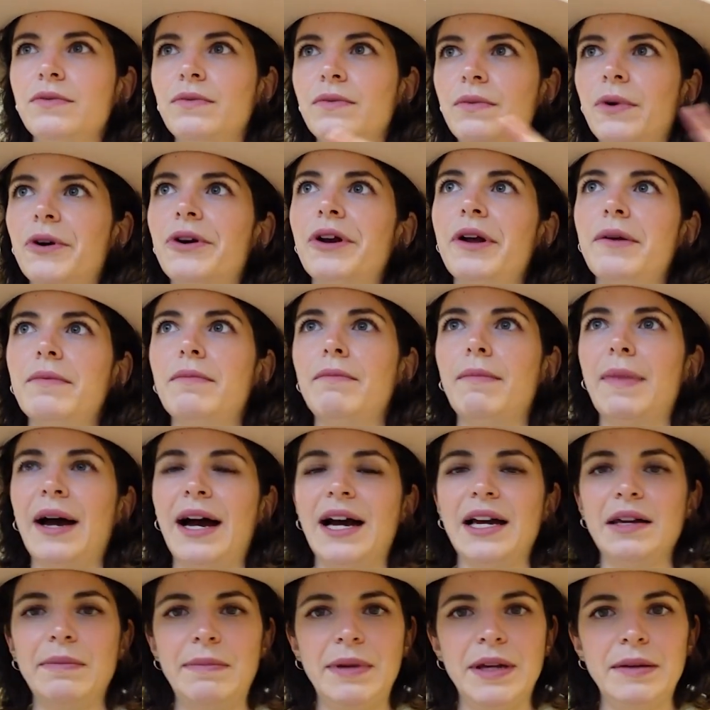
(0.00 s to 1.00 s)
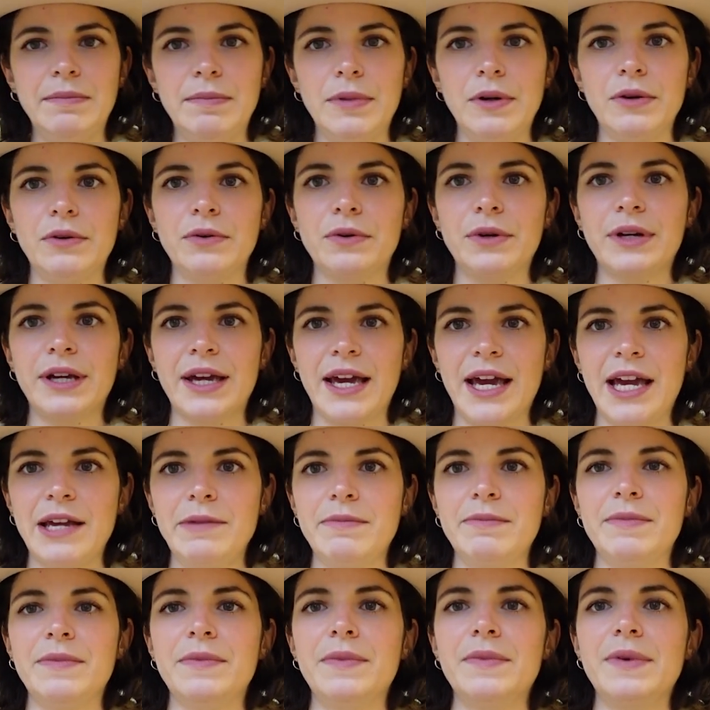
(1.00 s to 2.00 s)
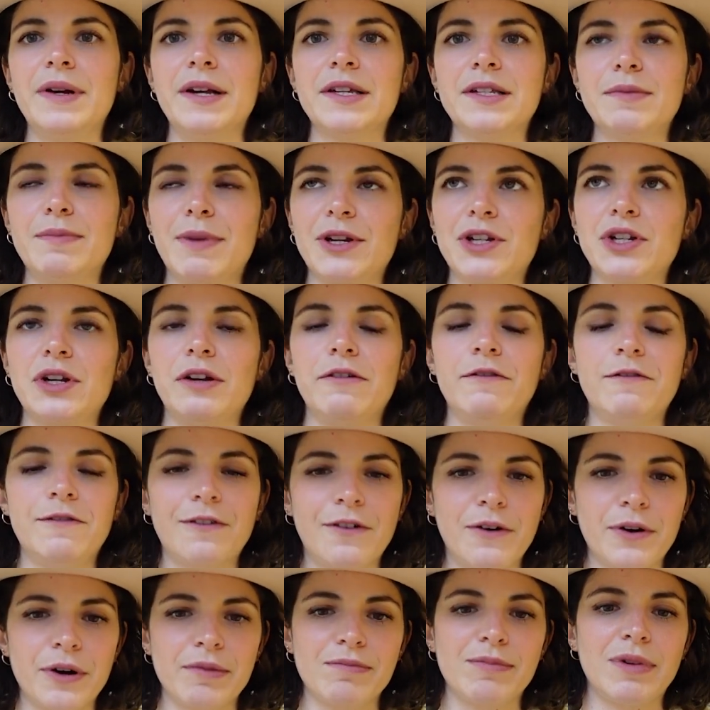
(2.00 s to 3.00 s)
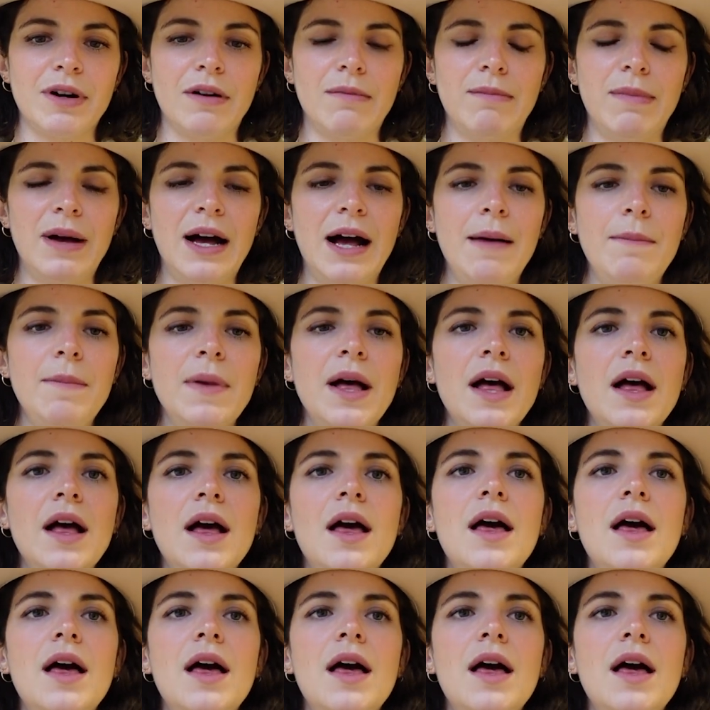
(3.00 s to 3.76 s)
were not my people who came especially for the pop-up.